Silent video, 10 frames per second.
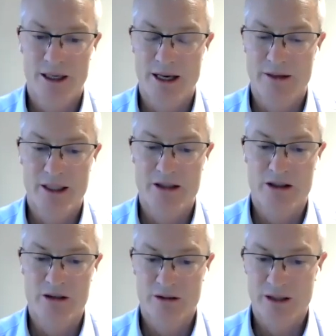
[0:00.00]

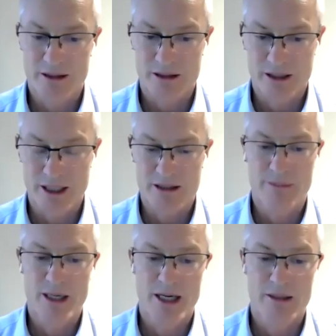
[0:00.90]
that's that
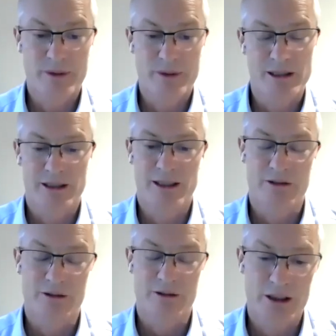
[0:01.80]
demand, particularly in
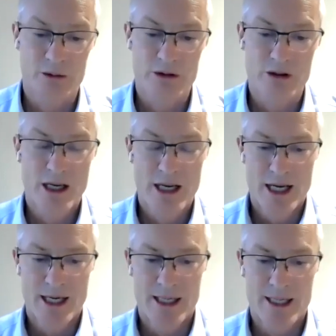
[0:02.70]
electric vehicles,
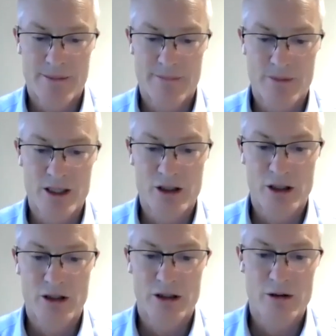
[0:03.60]
is
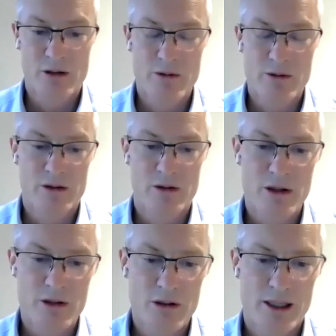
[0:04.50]
going to grow and
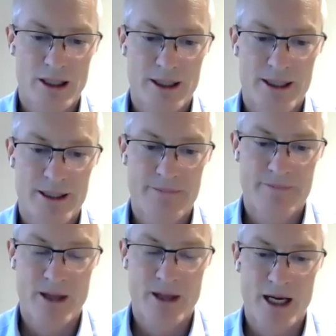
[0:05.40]
grow.
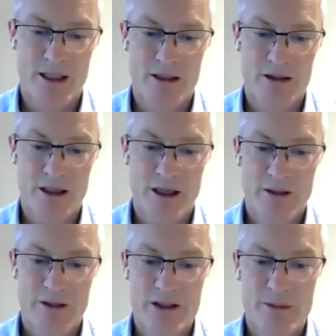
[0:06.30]
And
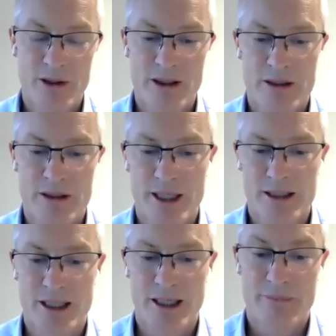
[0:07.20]

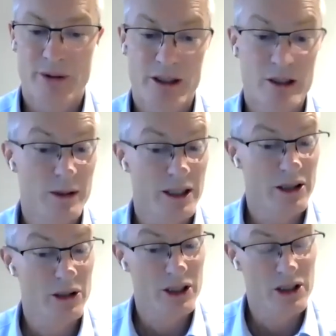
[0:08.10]
supply-demand gap by
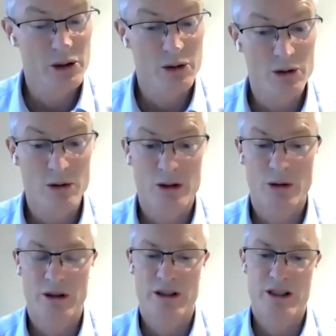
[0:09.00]
2032,
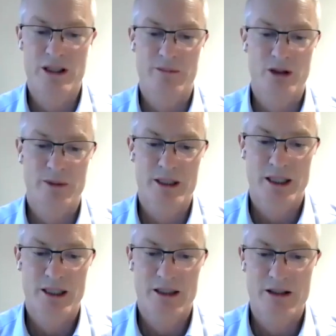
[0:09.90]
according to some
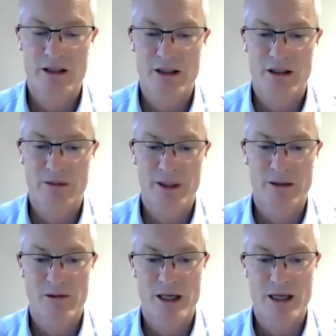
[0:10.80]
commentators, is going to be
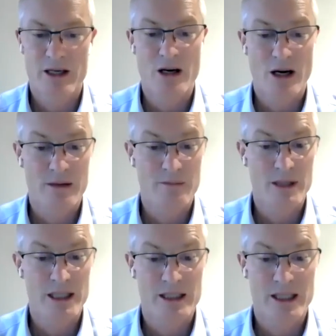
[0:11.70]
around 9
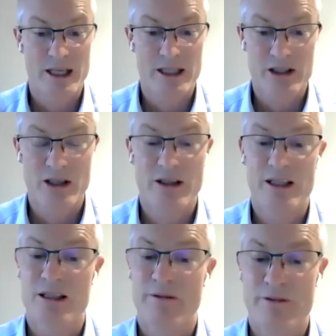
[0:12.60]
million tonnes. So
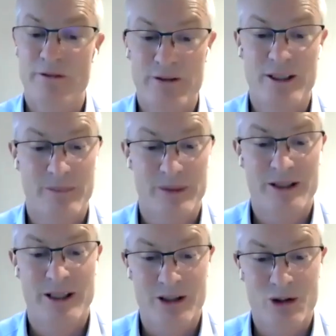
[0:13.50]
that's a 50%
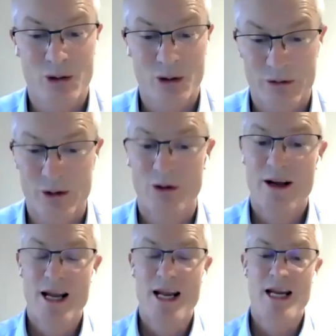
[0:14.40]
shortfall
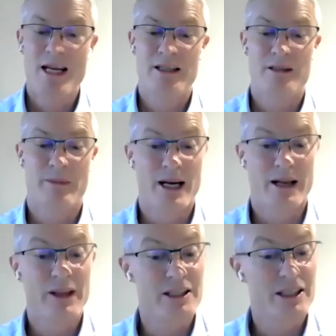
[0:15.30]
in the
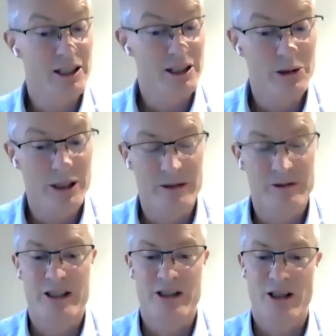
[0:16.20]
demand. That's including
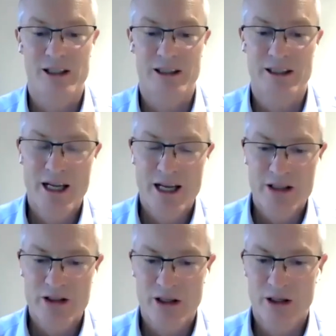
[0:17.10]
recycling.
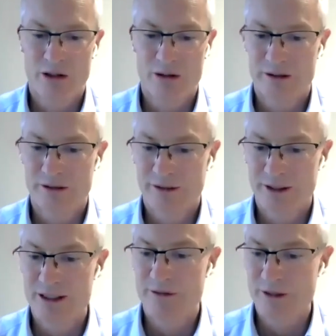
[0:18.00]
So
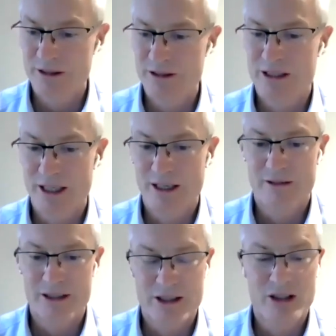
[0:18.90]
there's a very
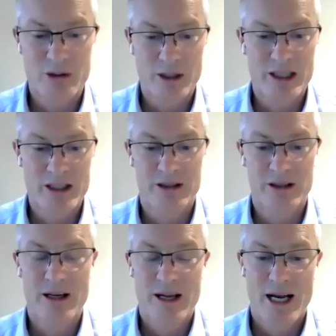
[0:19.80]
scary
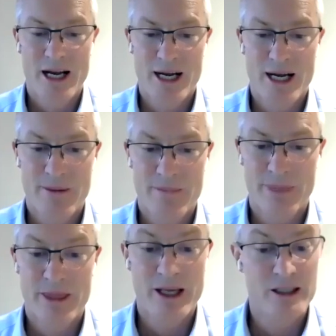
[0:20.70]
situation
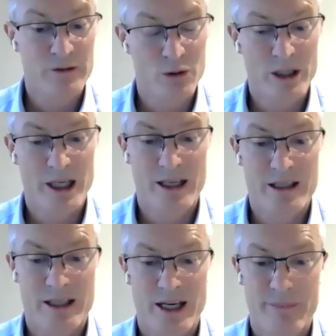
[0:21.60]
that is
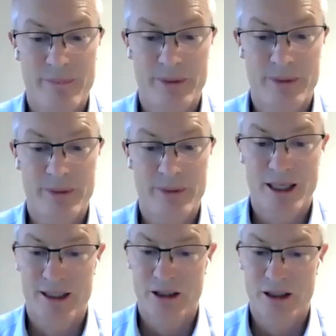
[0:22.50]
forecast to happen.
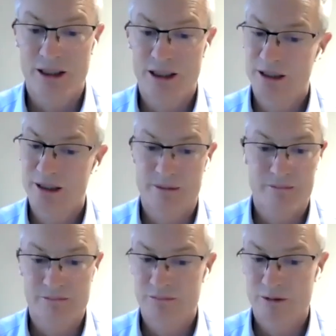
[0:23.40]
And I think,
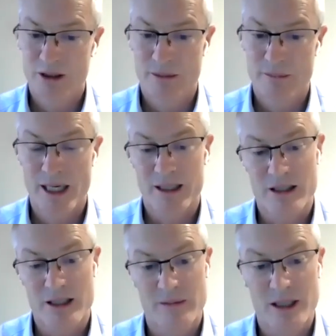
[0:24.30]
the
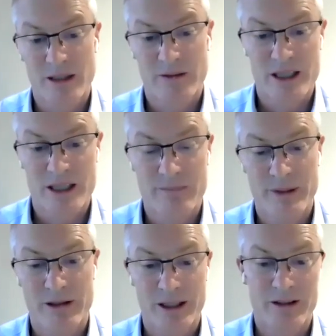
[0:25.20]
market seems to have its
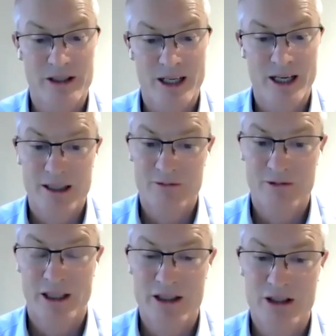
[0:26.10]
head buried in the sand in
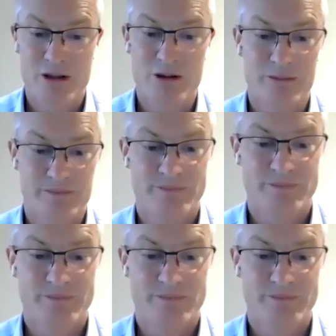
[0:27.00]
relation to it.